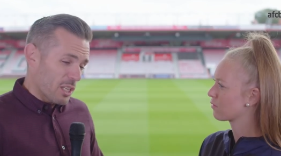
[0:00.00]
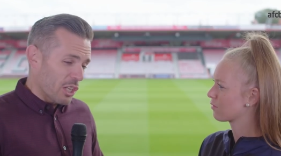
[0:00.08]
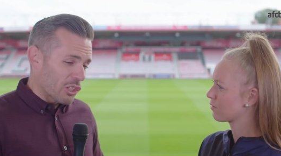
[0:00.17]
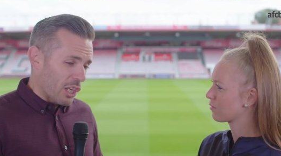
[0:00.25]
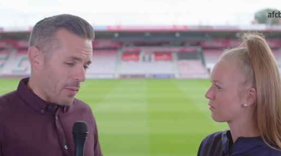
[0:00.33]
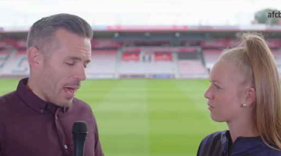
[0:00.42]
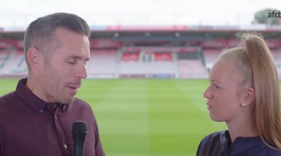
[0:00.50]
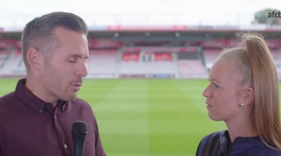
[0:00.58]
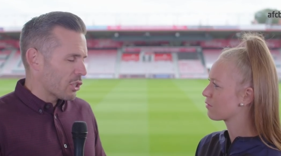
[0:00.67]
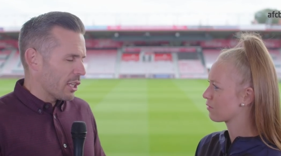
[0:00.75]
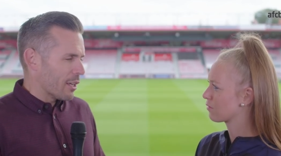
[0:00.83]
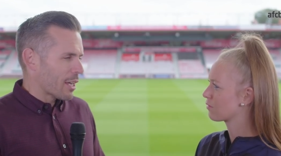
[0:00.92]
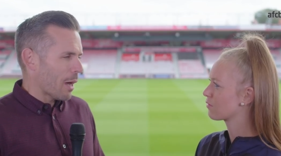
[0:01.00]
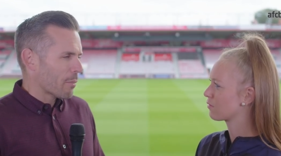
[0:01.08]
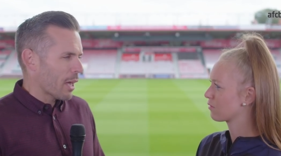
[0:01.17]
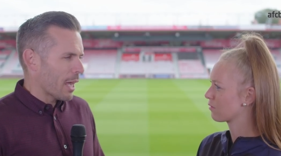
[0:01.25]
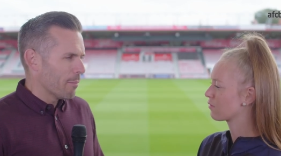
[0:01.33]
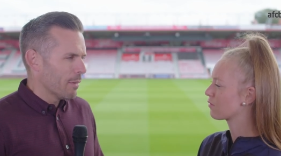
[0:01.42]
Speaker 1: potentially in the Hampshire Senior
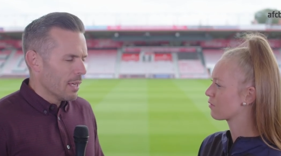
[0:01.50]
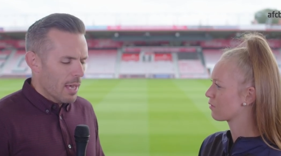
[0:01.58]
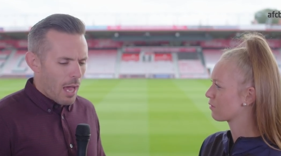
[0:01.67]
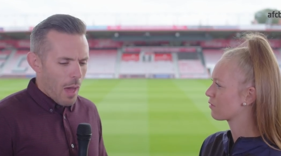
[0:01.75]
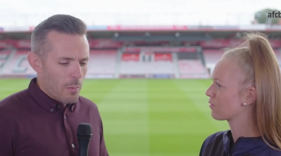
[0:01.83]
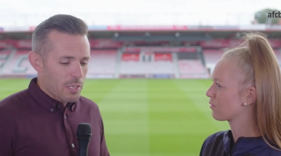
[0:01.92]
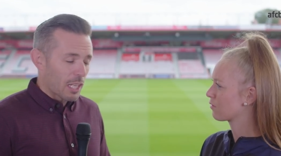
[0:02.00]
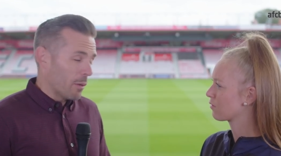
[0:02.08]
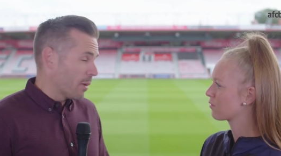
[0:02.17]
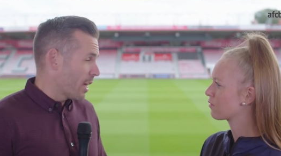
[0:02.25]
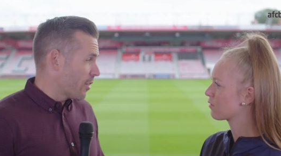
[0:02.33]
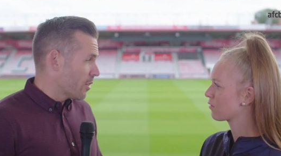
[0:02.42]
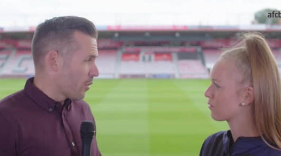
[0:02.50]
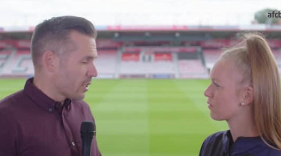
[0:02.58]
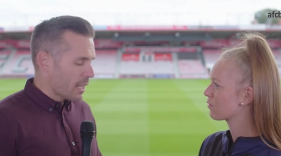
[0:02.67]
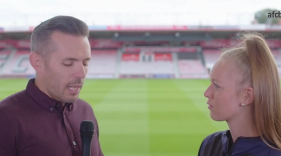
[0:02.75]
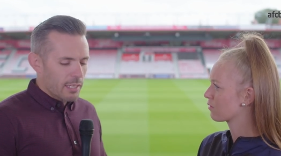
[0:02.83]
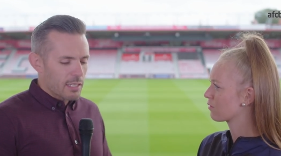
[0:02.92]
Cup game uh, that's going to be here at the
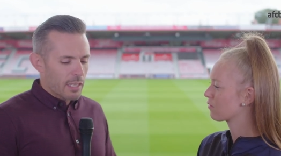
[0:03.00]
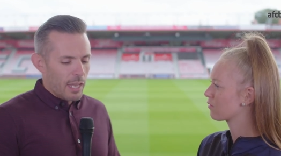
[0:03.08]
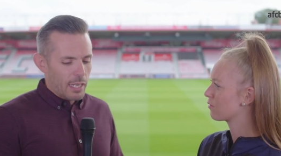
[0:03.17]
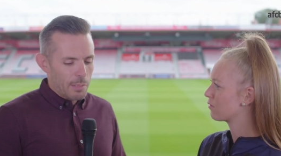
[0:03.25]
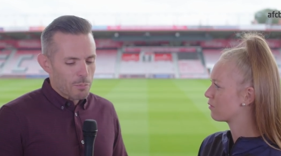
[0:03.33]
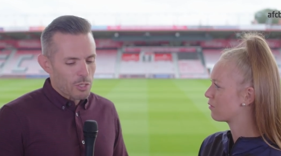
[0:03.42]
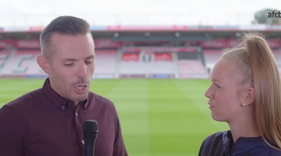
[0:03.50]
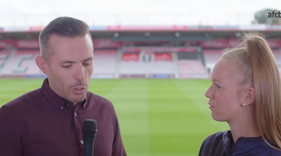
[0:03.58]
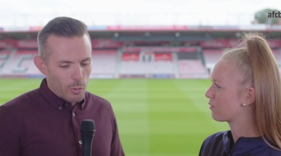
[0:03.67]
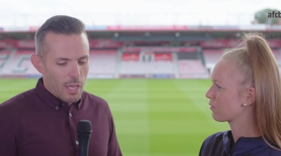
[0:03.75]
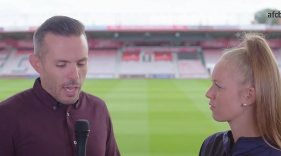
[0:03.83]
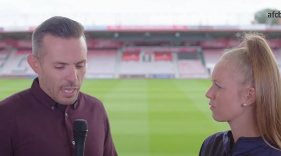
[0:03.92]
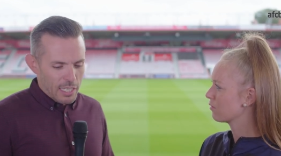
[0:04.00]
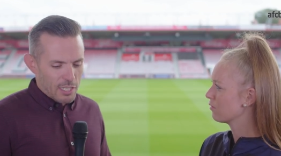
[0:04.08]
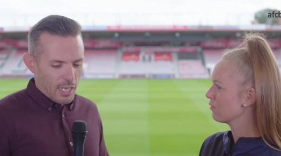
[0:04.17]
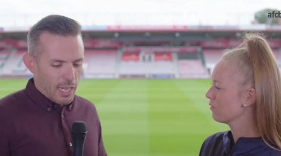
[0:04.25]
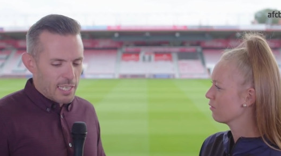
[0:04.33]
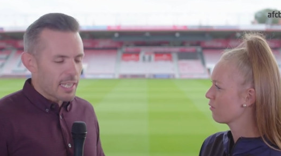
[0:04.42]
Vitality Stadium. So
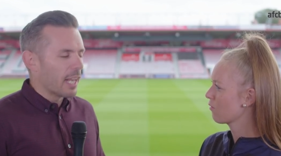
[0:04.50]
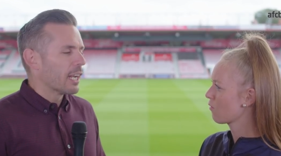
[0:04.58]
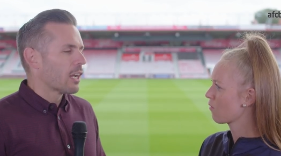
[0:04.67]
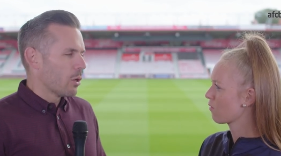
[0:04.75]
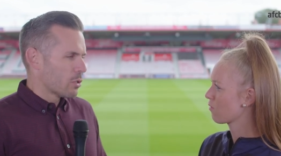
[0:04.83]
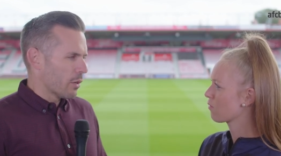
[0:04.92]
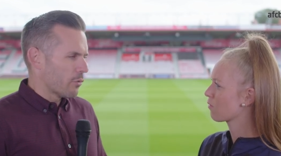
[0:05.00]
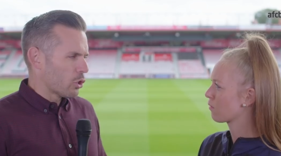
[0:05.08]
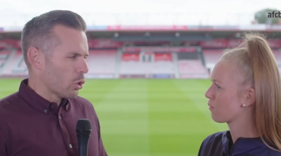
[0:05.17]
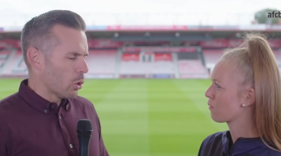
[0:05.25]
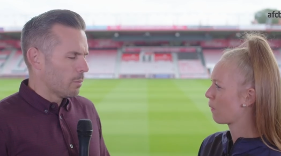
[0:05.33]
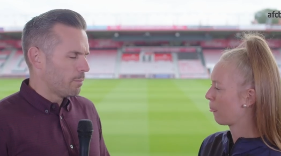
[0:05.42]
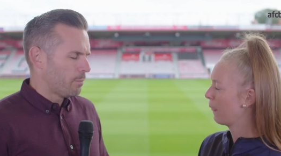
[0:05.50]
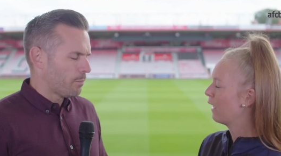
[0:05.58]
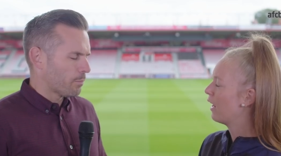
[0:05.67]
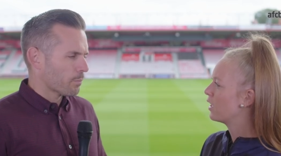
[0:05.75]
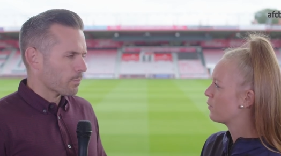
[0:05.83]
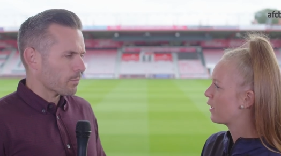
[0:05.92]
he's uh, he's getting closer for sure.
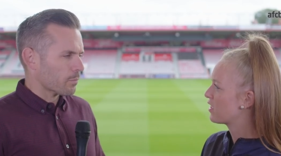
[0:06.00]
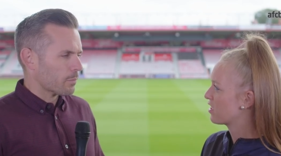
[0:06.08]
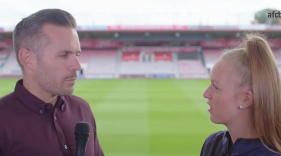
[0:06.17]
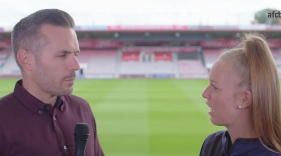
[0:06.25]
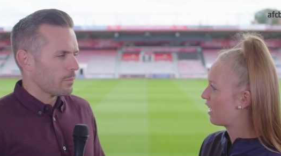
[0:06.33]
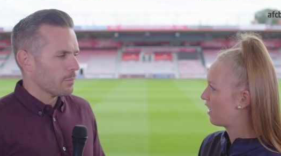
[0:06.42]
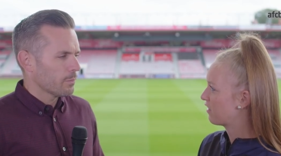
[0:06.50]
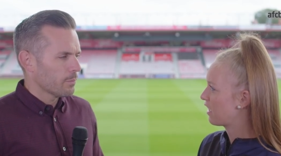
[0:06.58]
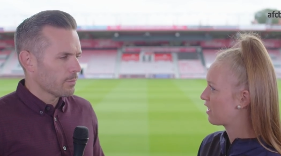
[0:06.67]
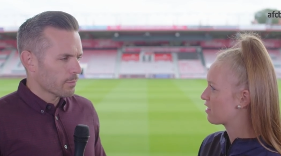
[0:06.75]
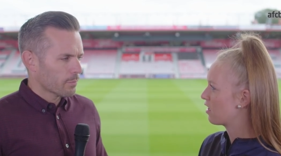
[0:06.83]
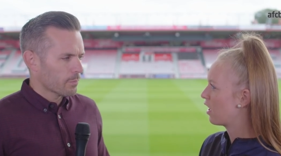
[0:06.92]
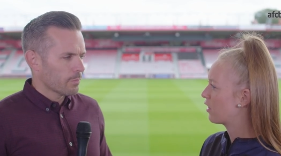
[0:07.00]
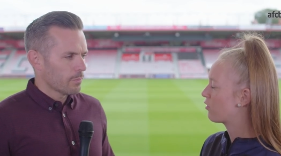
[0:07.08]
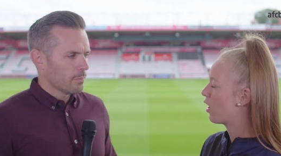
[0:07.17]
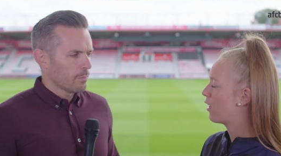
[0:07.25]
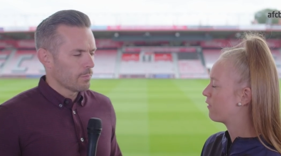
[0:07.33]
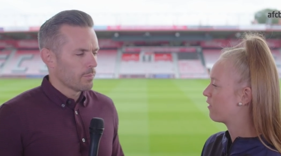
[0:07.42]
Speaker 2: And you mentioned that left-hand side.
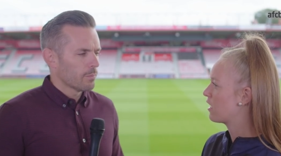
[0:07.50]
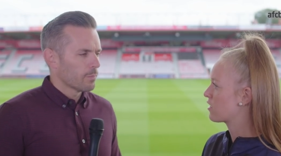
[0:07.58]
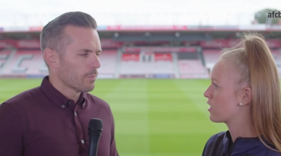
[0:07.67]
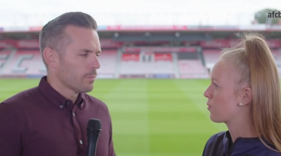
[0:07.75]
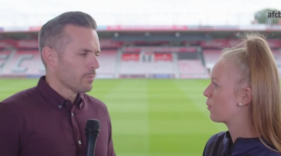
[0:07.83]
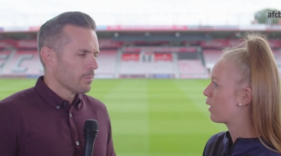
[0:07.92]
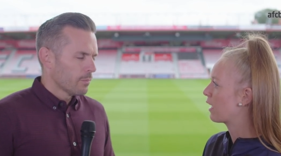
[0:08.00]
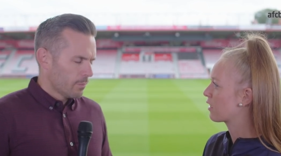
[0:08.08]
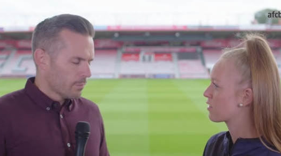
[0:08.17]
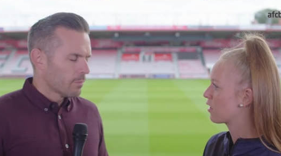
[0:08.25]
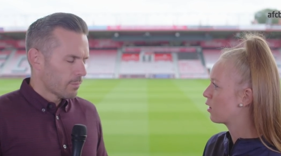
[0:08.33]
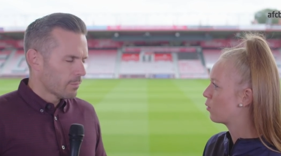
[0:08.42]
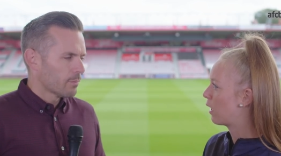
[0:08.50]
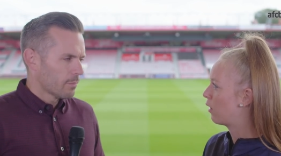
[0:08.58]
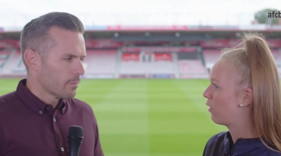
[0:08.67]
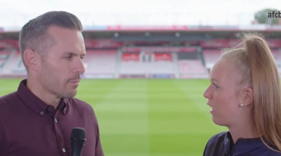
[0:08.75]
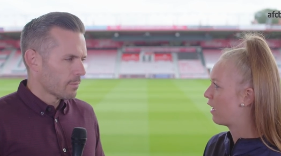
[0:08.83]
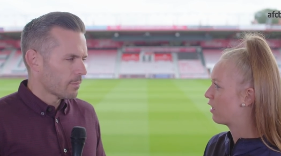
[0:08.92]
Ryan Fraser has been playing so
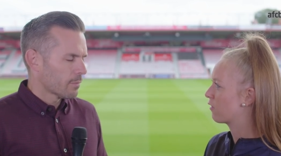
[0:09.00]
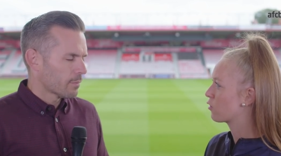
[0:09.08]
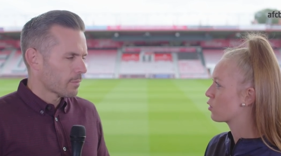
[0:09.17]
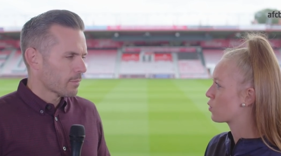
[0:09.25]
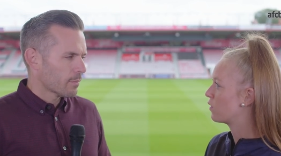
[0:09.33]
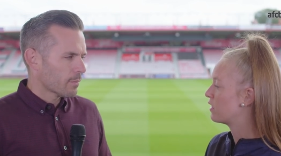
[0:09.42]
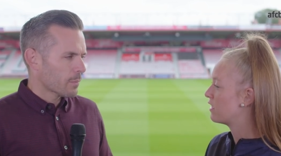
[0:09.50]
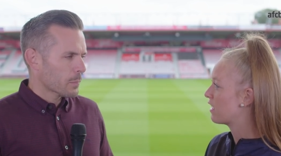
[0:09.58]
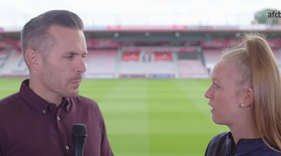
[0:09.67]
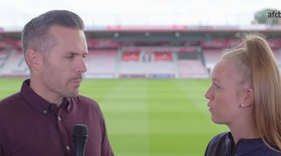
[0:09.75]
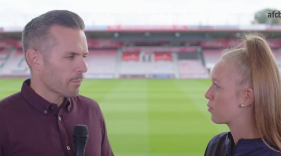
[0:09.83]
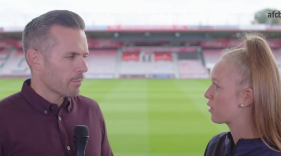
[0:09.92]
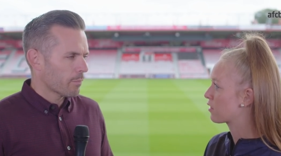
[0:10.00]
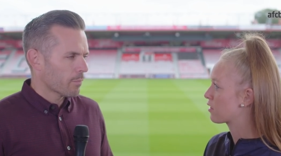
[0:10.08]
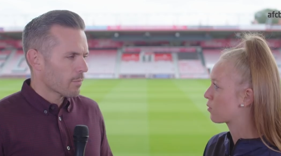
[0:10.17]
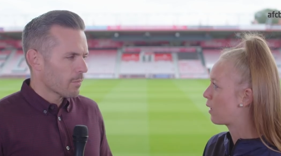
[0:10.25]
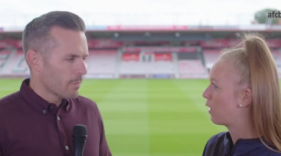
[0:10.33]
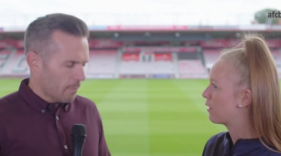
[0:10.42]
well there, and of course we've seen David Brooks
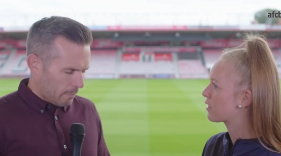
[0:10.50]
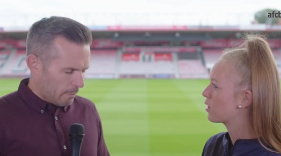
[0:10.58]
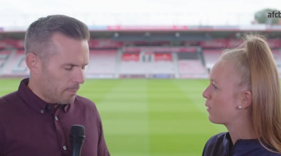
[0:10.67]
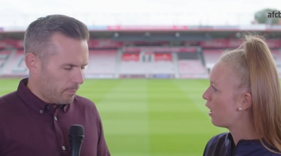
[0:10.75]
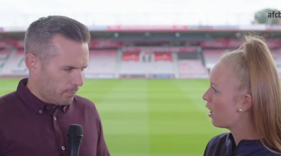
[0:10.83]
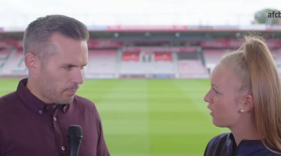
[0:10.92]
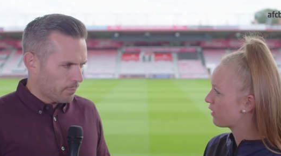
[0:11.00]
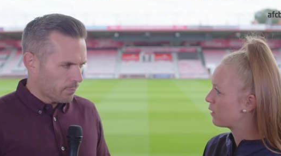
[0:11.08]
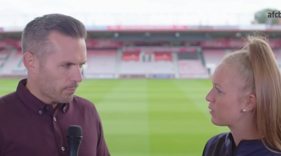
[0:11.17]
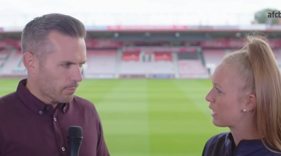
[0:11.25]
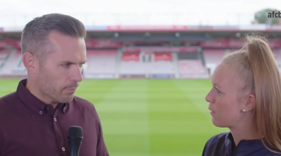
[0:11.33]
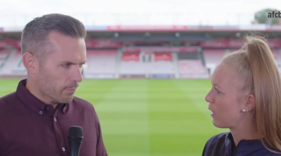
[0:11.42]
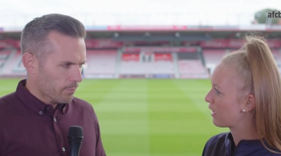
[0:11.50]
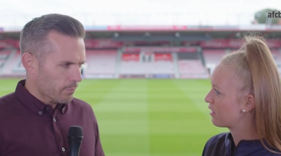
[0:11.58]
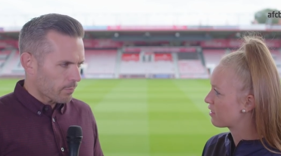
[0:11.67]
as well. It's going to be hard for him to get back